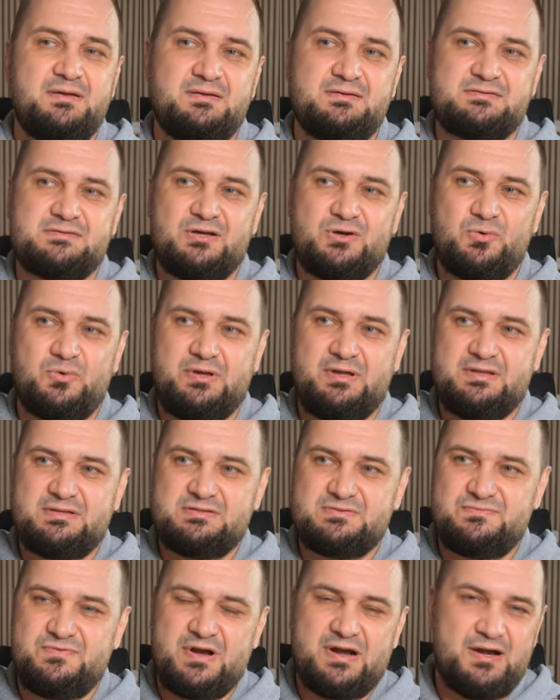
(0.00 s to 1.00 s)
So it's
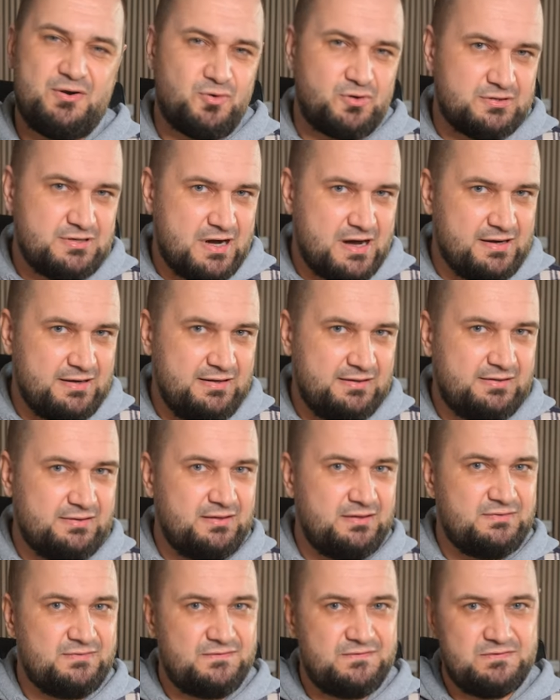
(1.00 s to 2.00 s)
very organic,
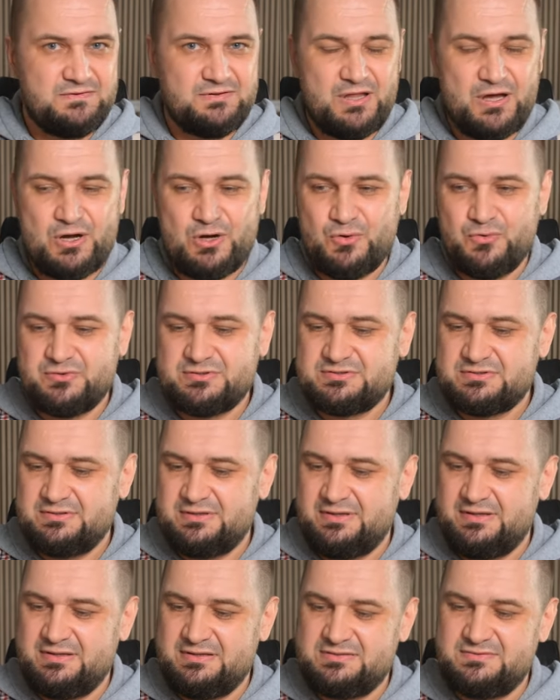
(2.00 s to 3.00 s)
it flows,
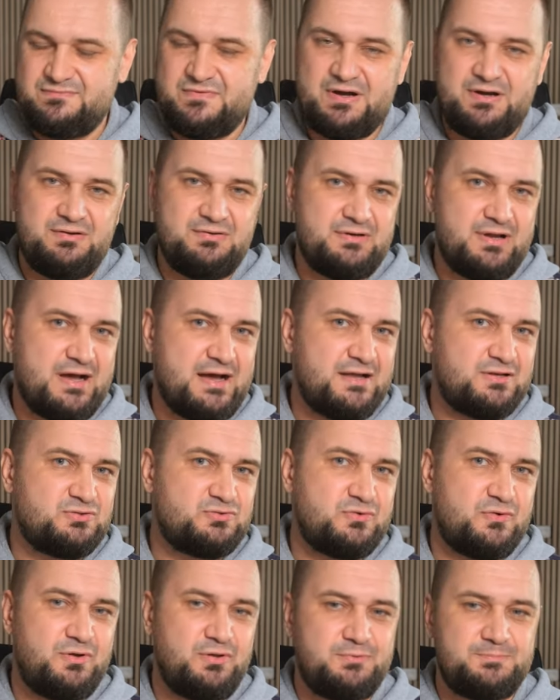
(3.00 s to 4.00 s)
it's very
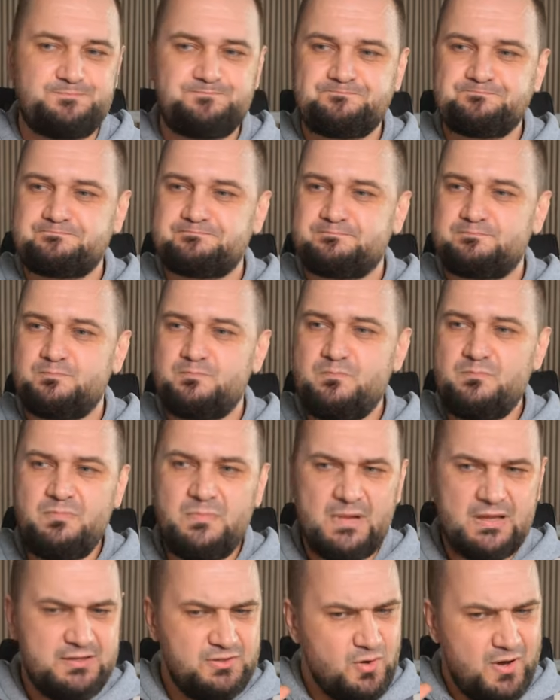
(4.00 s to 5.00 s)
natural.
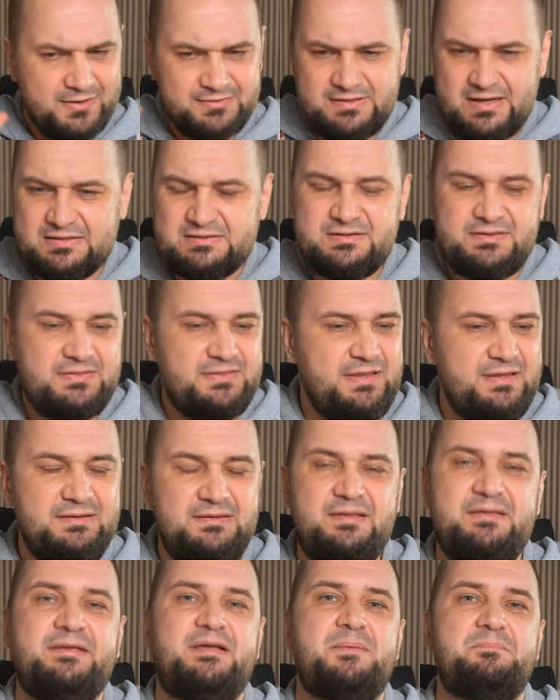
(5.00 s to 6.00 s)
You are not
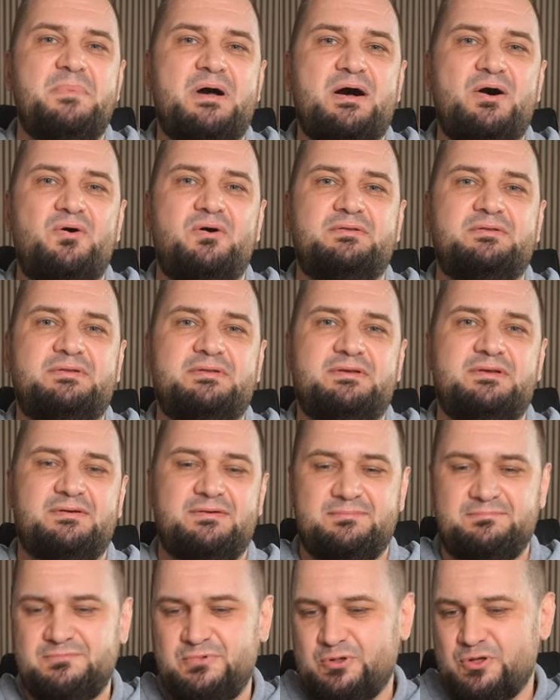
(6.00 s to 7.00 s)
thinking about
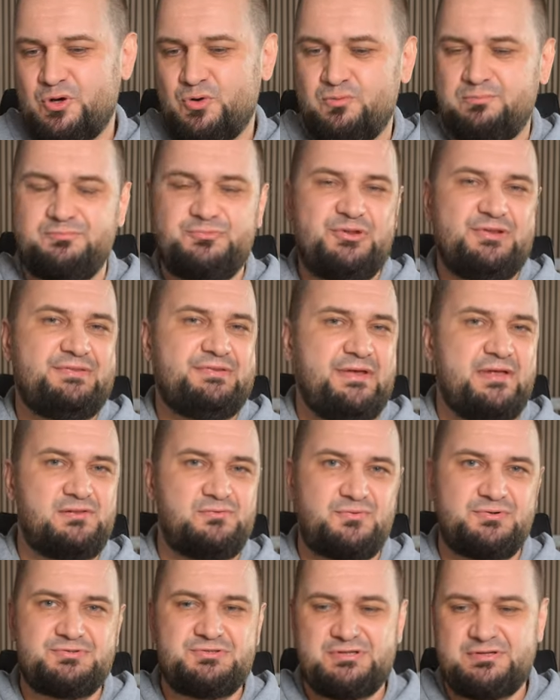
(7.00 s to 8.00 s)
um, you know
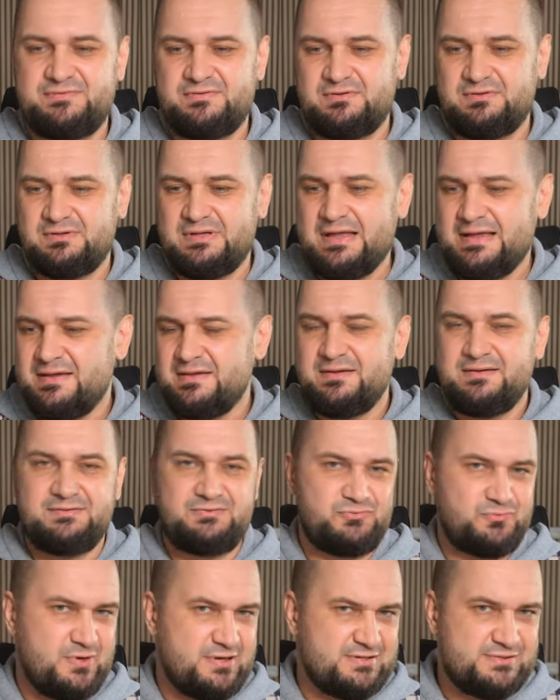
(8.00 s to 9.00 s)
detailed retrieval,
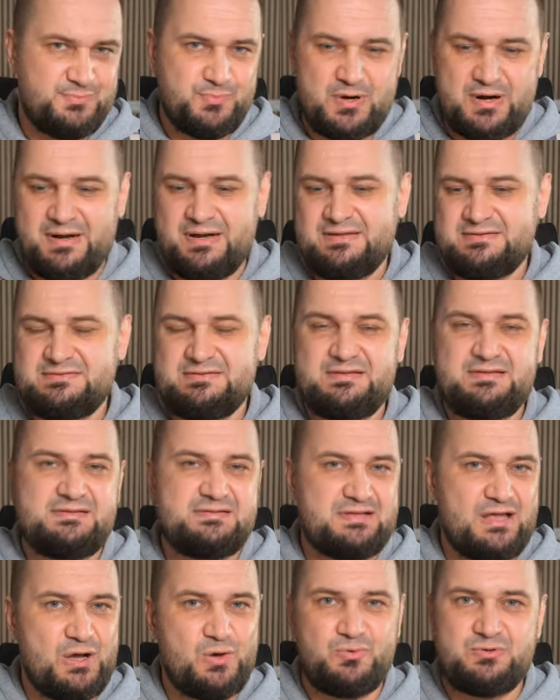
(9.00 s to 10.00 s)
transparency,
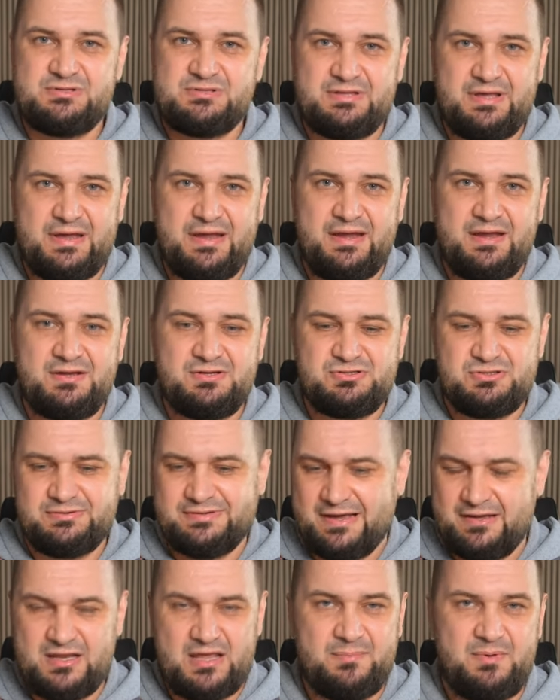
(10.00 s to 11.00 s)
soundstage,
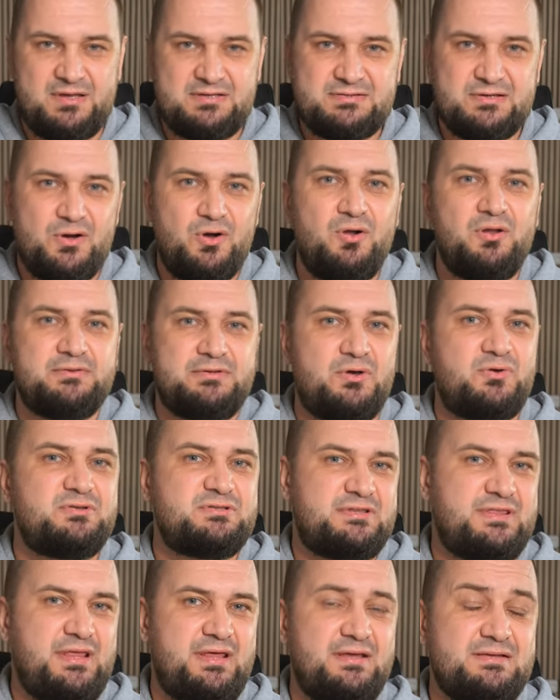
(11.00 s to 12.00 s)
dynamics. All those
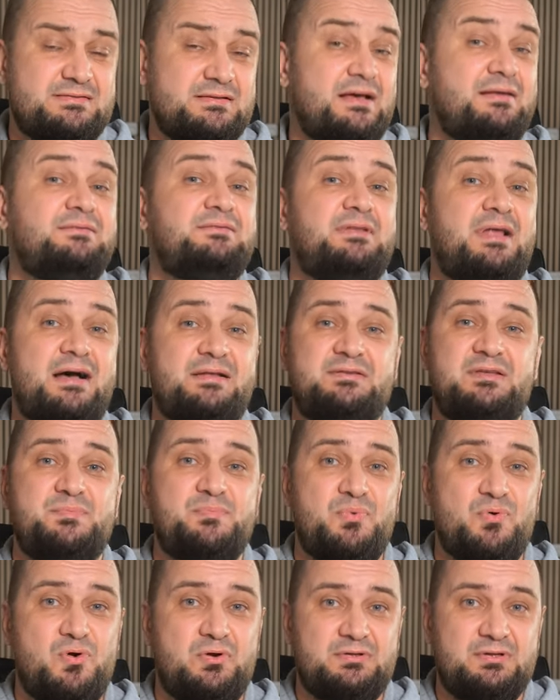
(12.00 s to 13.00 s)
things are not
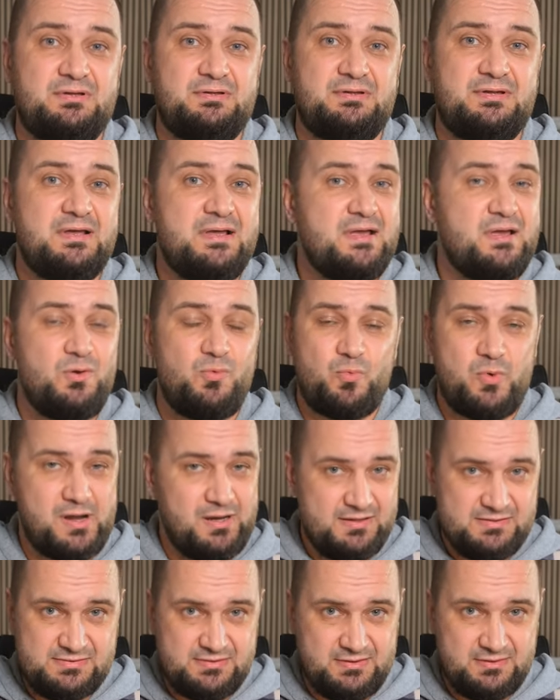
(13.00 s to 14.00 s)
important when
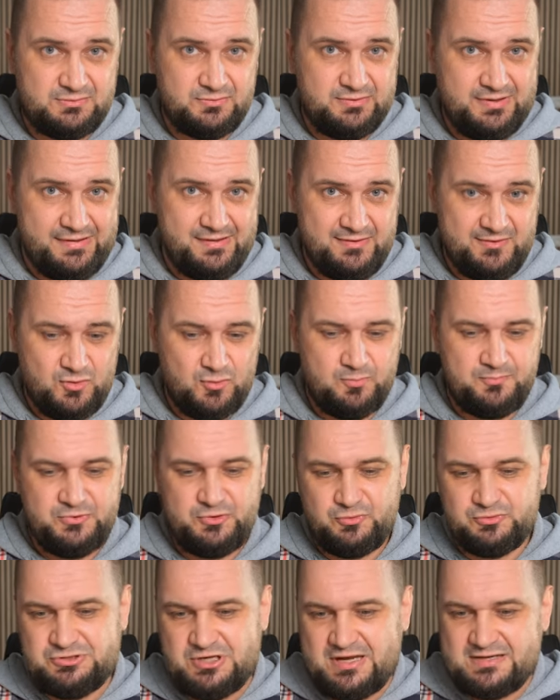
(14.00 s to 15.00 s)
listening to the Enleum.
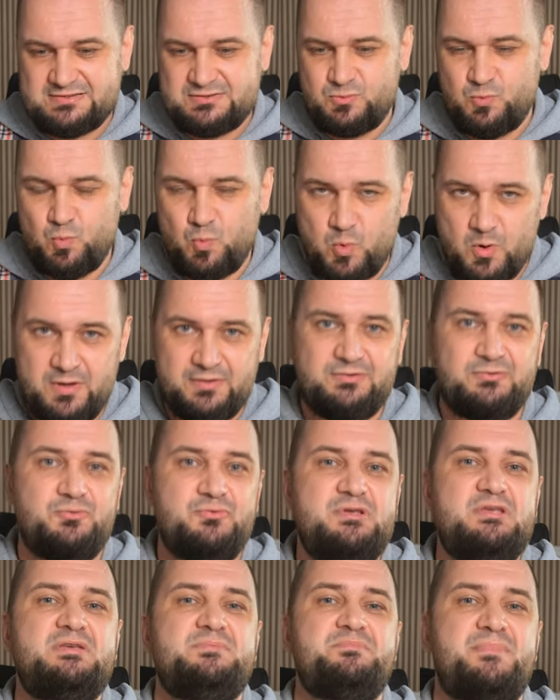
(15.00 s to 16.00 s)
You just want to
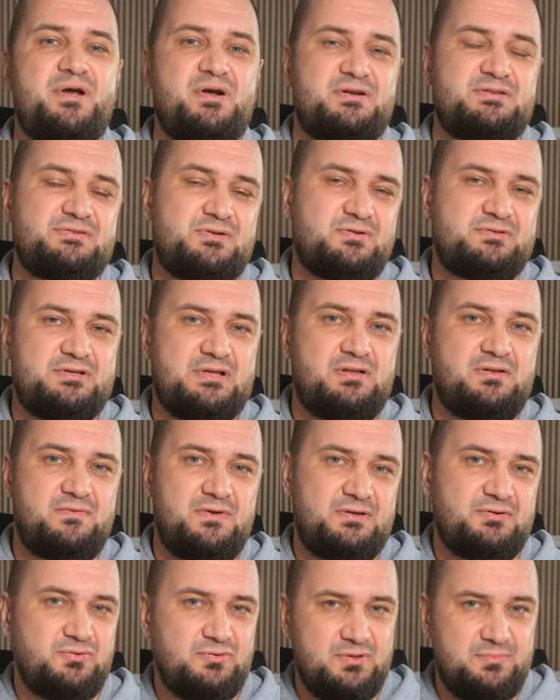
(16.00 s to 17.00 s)
immerse yourself
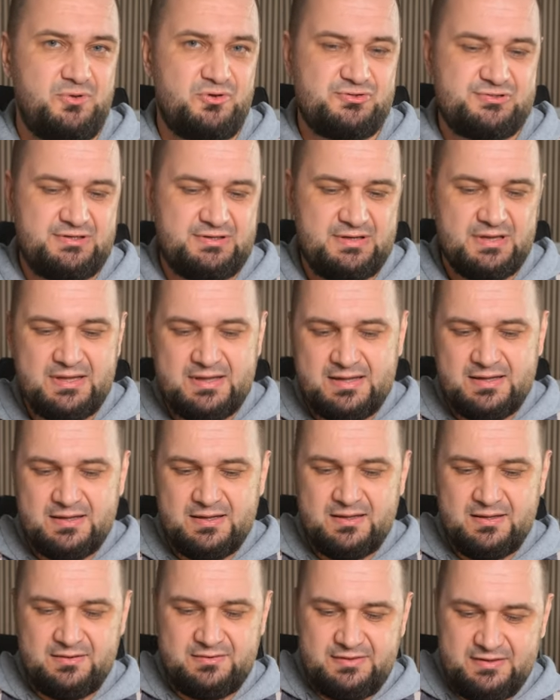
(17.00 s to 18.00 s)
into the music.
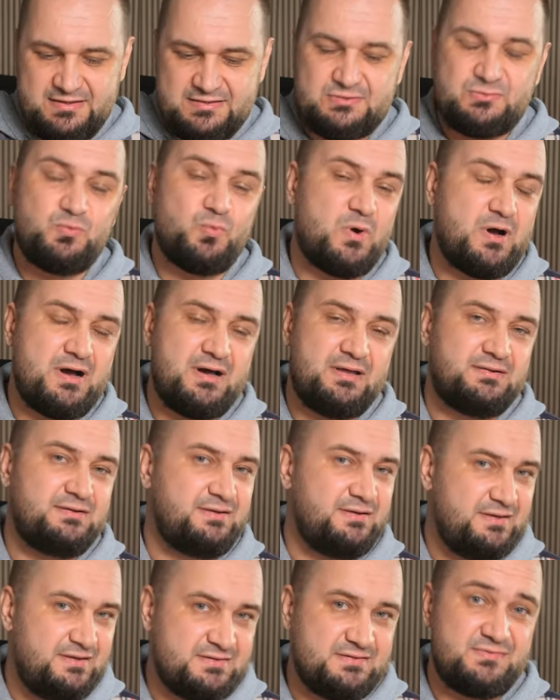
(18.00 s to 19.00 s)
This one
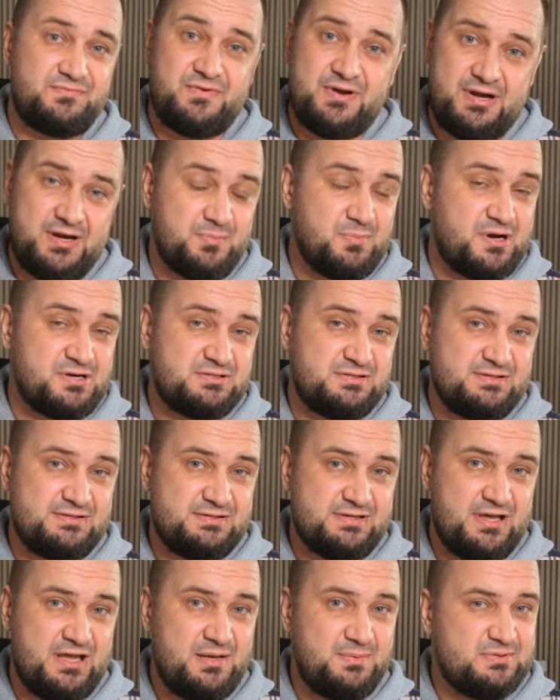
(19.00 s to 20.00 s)
is very much the
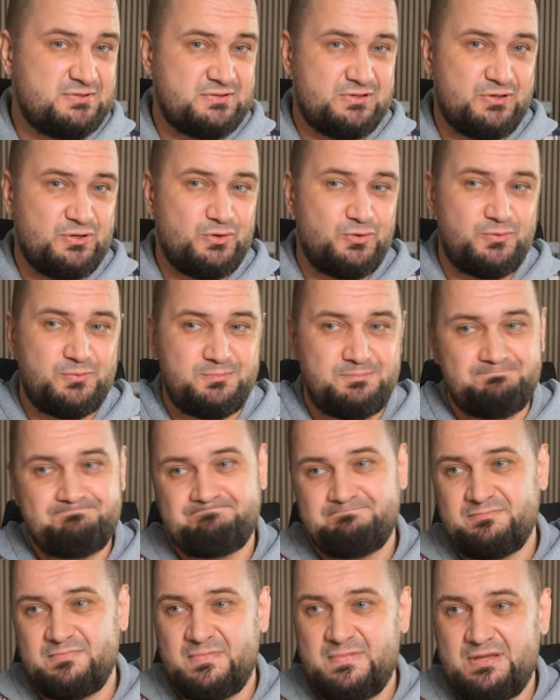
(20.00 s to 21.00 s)
same, so
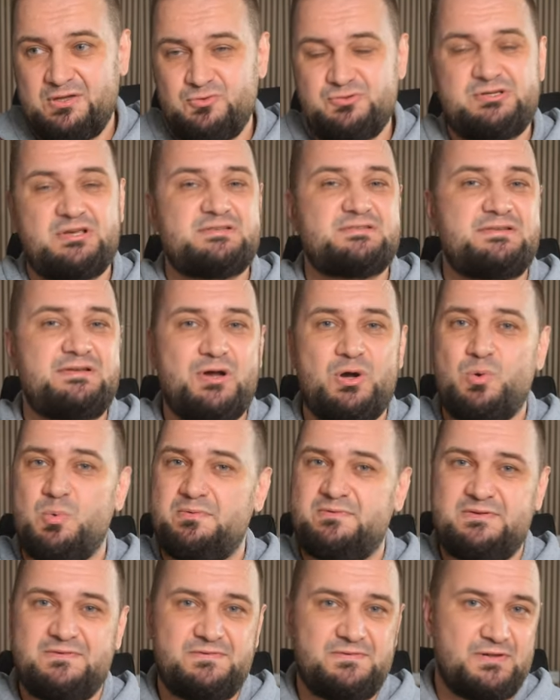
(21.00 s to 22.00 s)
you just go
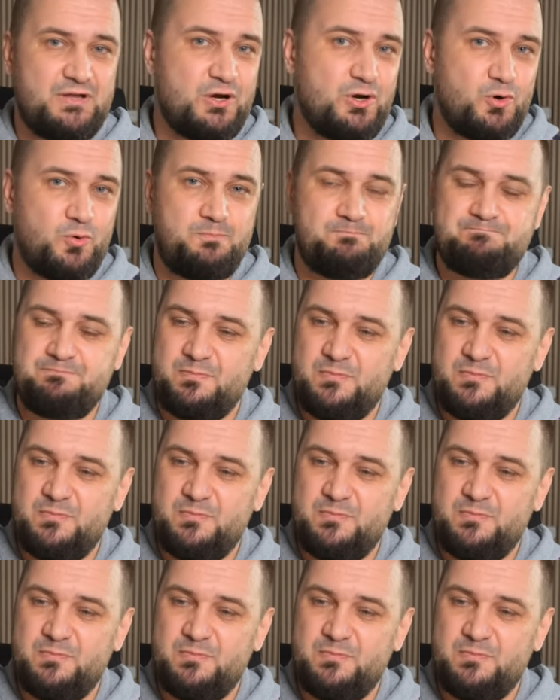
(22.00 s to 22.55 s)
with the flow.